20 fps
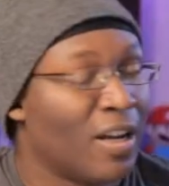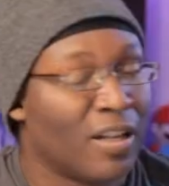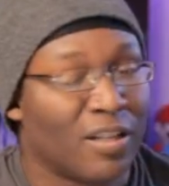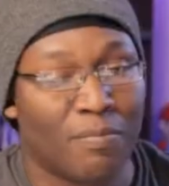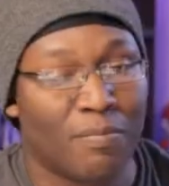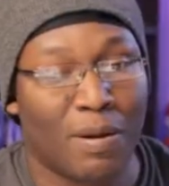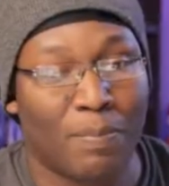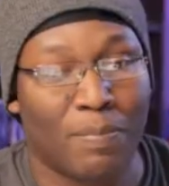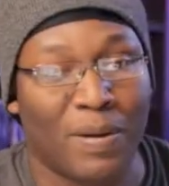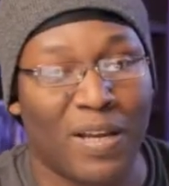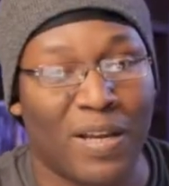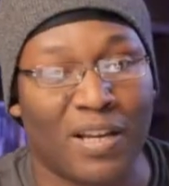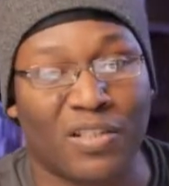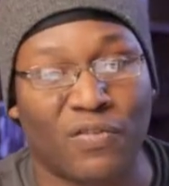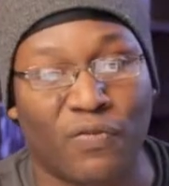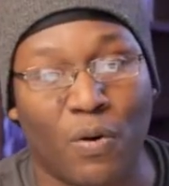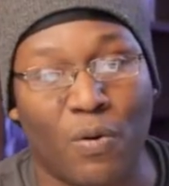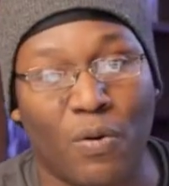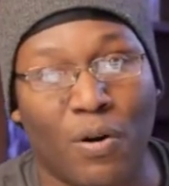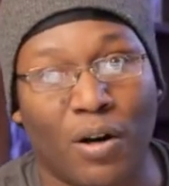to my
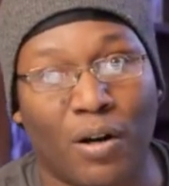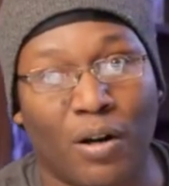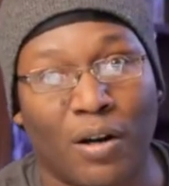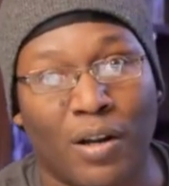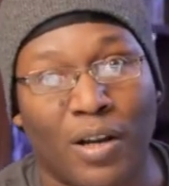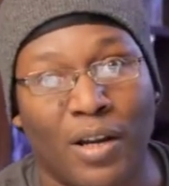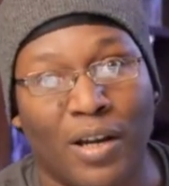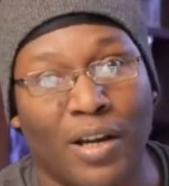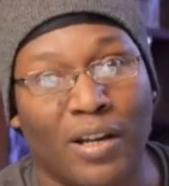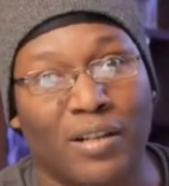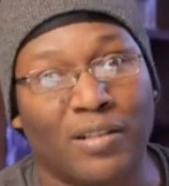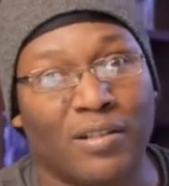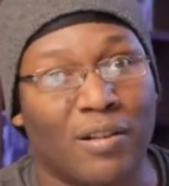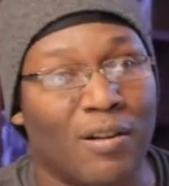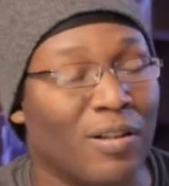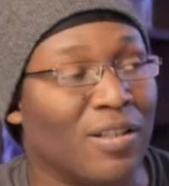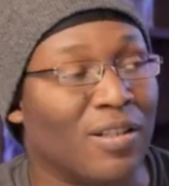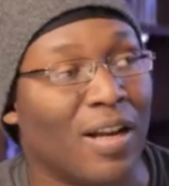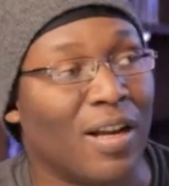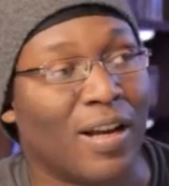ps4 and as
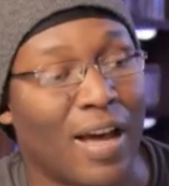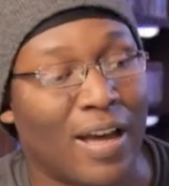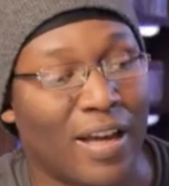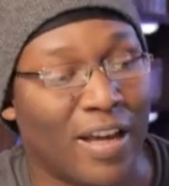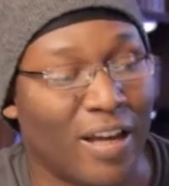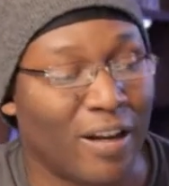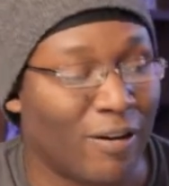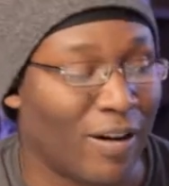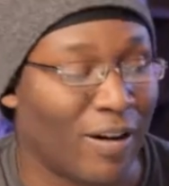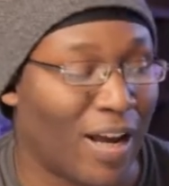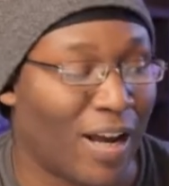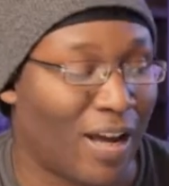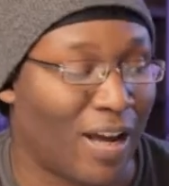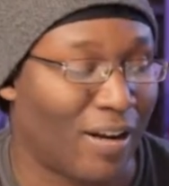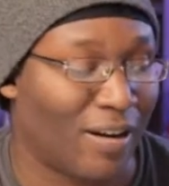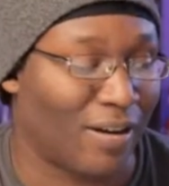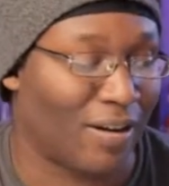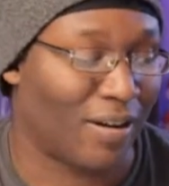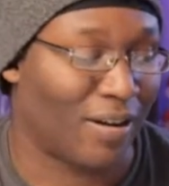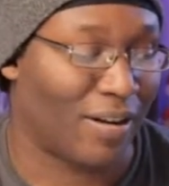long as i got
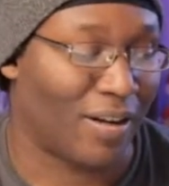internet